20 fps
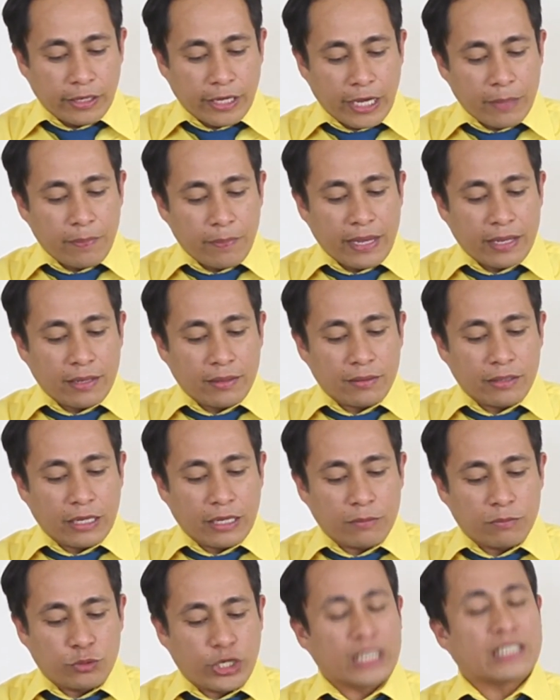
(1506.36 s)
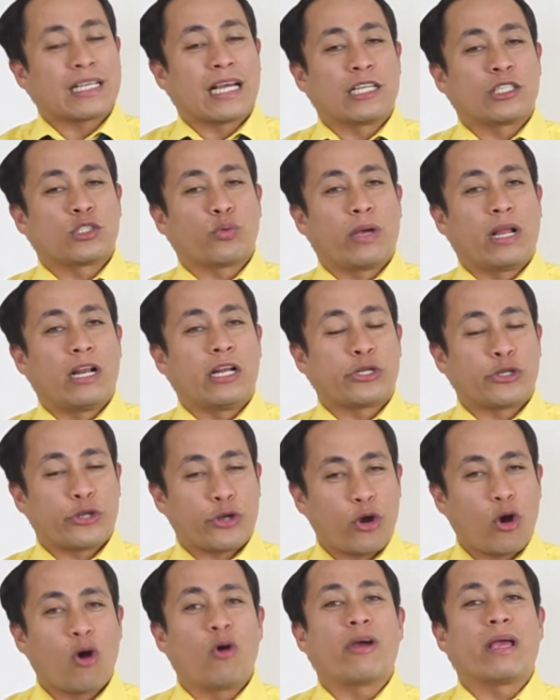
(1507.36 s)
Even if Jesus will
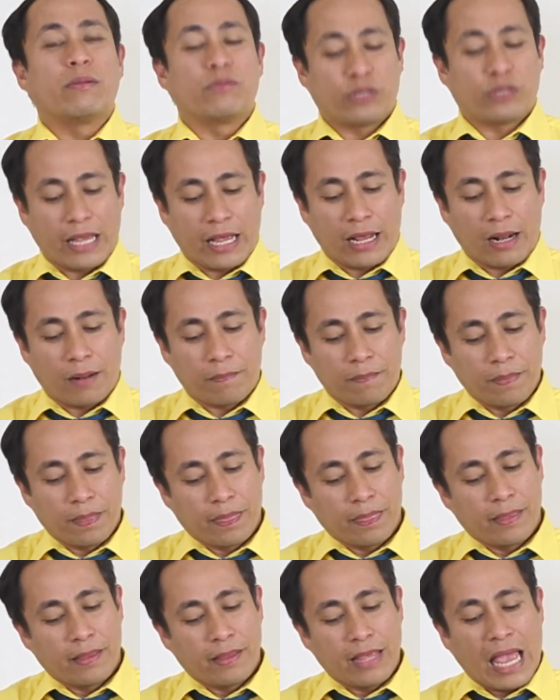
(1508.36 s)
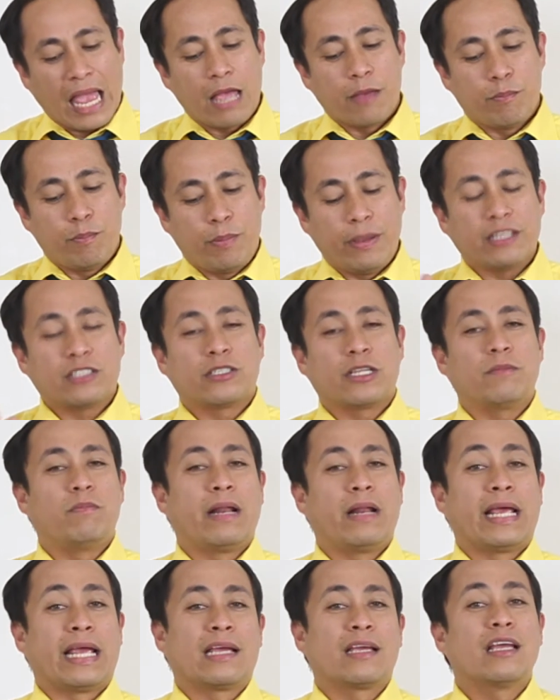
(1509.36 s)
show himself
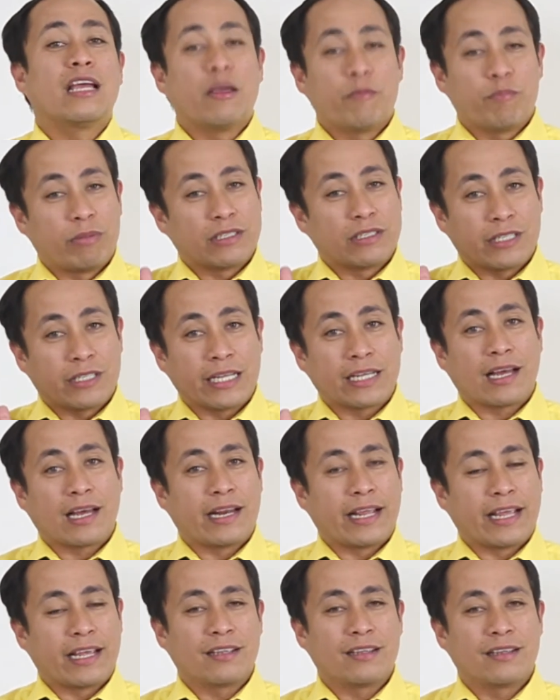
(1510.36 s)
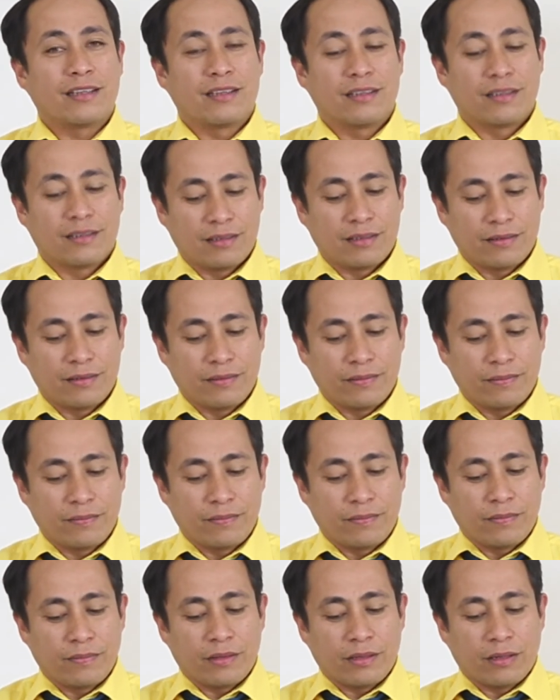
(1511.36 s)
visibly, physically,
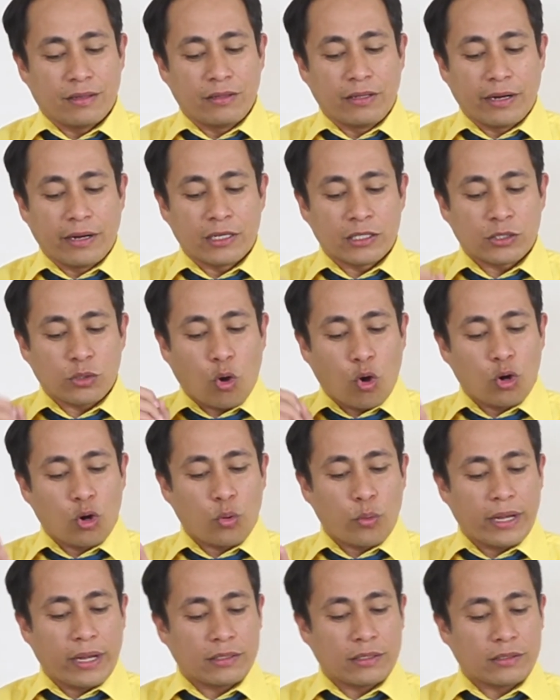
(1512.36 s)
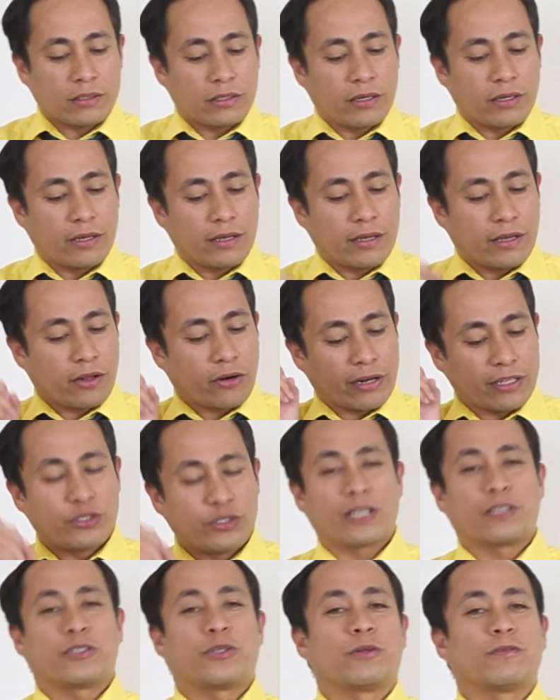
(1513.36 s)
there is always
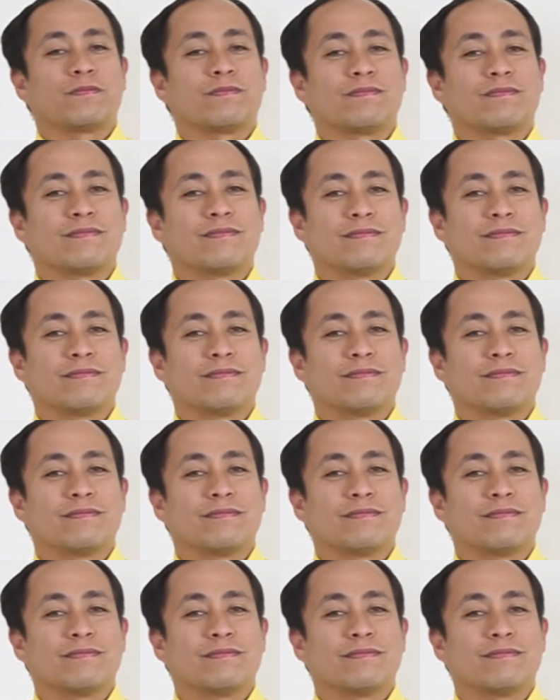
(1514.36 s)
rejection.